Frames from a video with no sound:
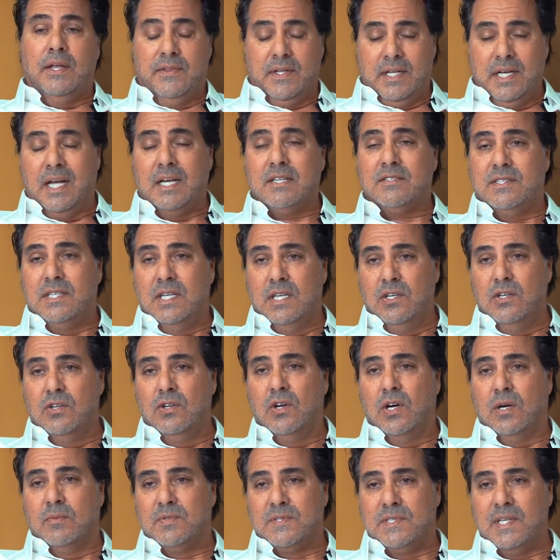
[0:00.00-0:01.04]
and the next thing you
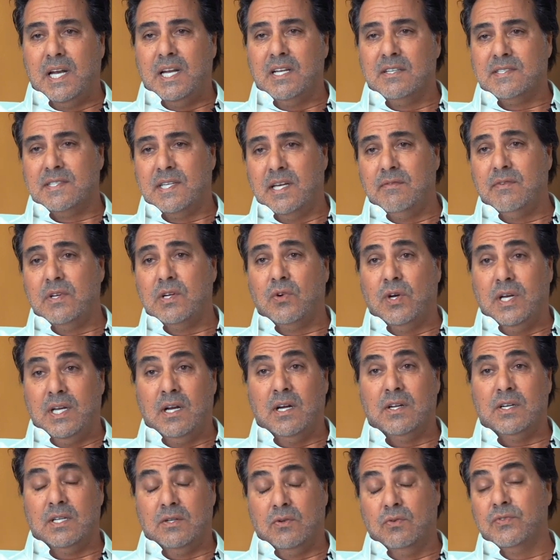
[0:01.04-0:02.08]
know, I'm selling 700 or
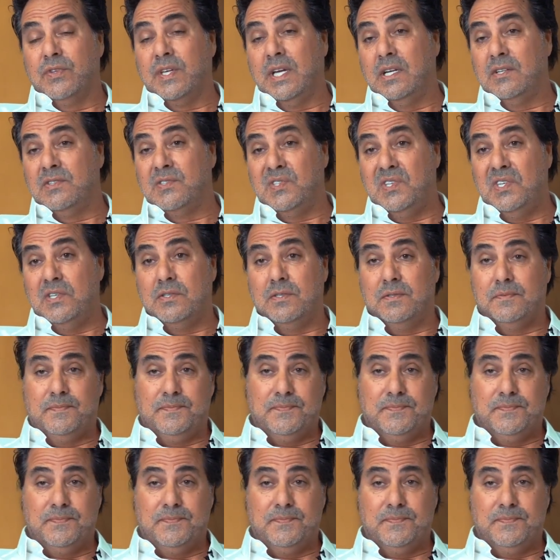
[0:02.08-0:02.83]
800 containers a year.